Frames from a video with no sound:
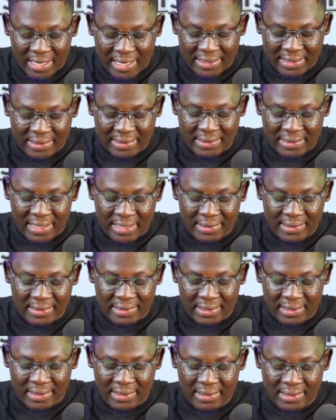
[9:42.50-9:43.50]

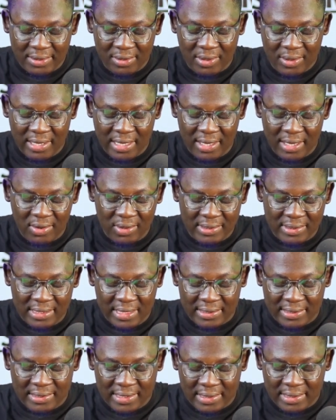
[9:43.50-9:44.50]

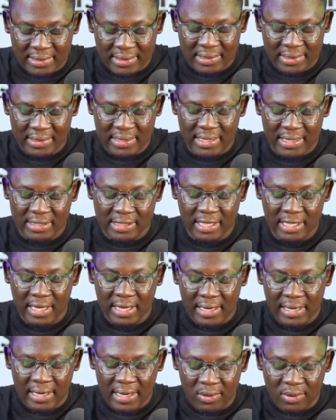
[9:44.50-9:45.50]
Sessi says
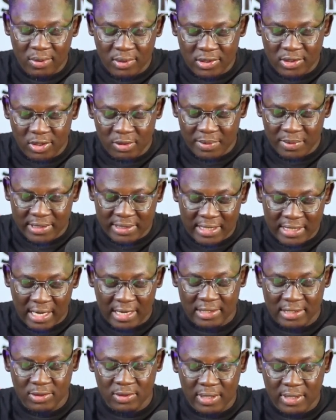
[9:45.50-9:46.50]
the coach should be
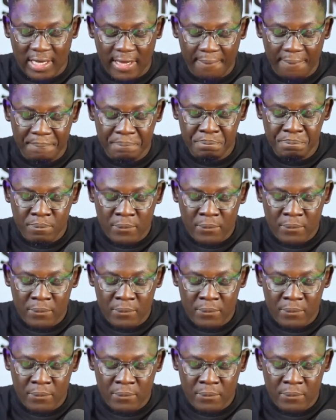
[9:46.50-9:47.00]
sacked. Okay.